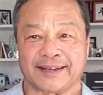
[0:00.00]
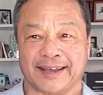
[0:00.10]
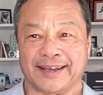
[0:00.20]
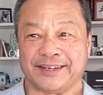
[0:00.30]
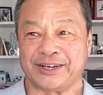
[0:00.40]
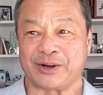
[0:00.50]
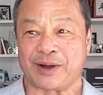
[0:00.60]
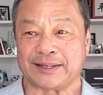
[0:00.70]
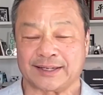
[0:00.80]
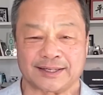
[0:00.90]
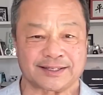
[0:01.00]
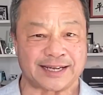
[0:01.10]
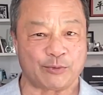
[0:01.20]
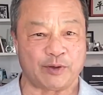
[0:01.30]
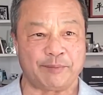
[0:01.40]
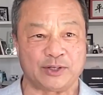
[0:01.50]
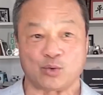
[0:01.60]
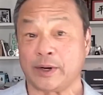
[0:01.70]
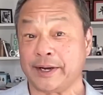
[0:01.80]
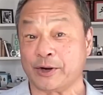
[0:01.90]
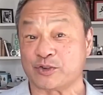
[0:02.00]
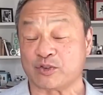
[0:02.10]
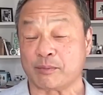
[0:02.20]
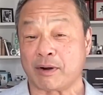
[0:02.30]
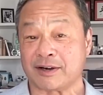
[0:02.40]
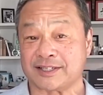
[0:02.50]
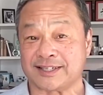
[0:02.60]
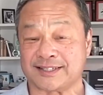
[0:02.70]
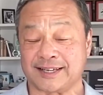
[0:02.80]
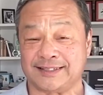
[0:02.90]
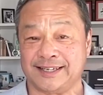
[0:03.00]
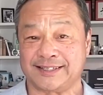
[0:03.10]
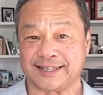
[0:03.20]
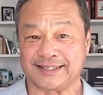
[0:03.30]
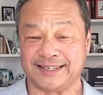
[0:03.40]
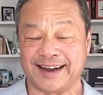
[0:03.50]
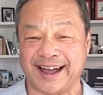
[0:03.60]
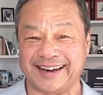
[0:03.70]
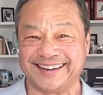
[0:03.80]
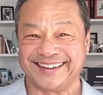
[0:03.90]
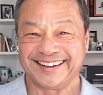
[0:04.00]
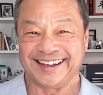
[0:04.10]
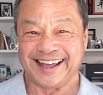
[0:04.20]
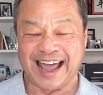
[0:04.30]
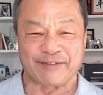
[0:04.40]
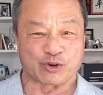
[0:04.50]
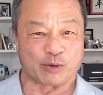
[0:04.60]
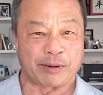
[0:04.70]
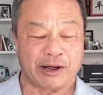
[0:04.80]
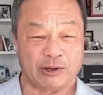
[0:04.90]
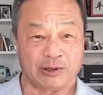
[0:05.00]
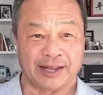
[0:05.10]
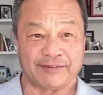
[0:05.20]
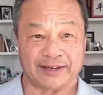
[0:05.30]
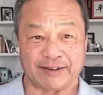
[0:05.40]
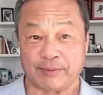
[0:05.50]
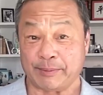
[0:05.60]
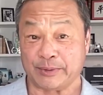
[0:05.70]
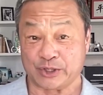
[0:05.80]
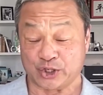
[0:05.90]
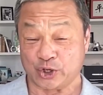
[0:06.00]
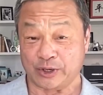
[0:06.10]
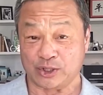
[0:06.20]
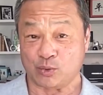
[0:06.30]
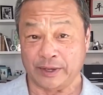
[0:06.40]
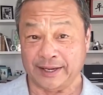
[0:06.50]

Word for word: and you know, I like to say we've been 20 years from Mars since 1969. After Apollo 11, everyone was sure in 20